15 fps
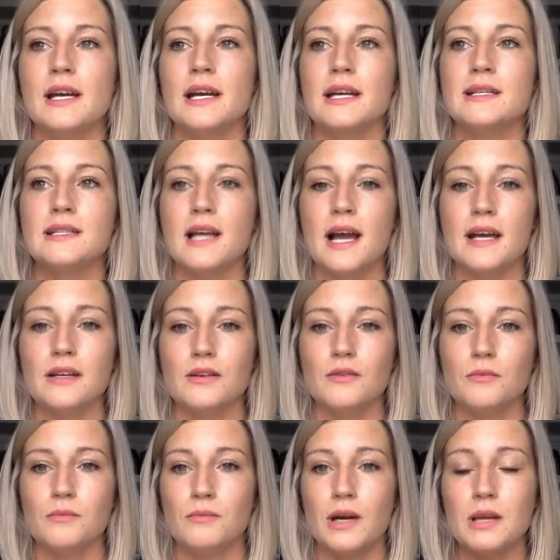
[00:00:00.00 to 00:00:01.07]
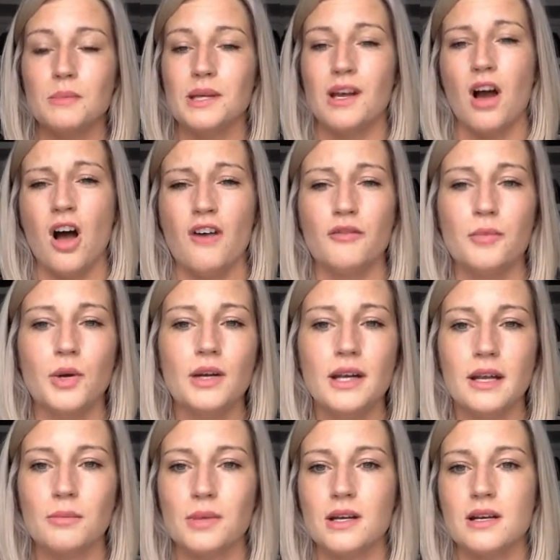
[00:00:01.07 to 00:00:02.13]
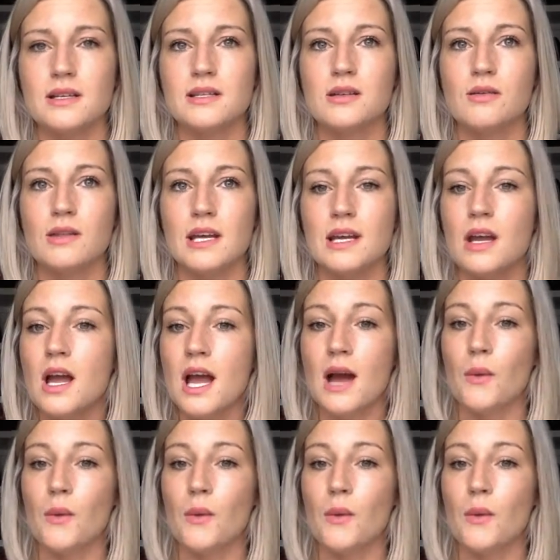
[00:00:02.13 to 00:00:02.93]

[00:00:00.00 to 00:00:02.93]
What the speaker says: is kind of might be off-putting, because you think,